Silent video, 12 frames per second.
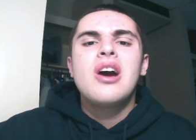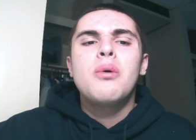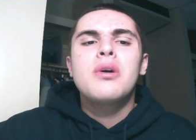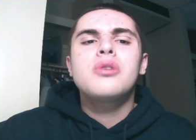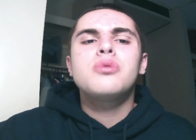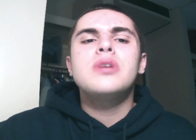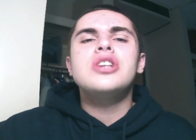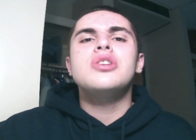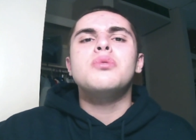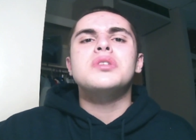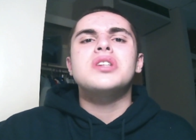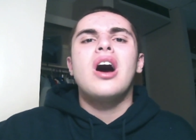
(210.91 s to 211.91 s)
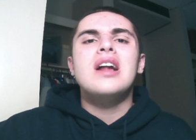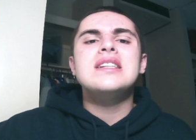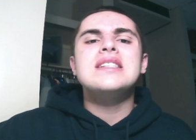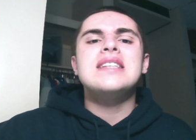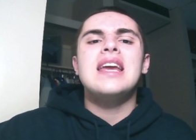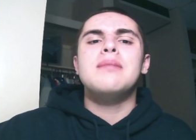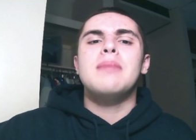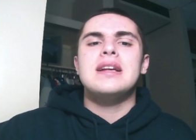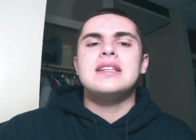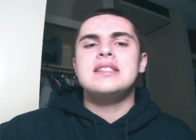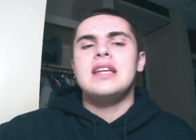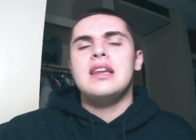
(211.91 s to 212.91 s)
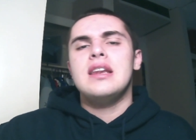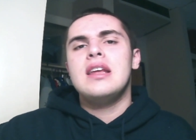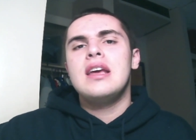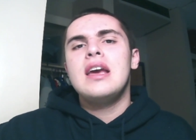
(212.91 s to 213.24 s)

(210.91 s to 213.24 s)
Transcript: when creation was unstained by sin,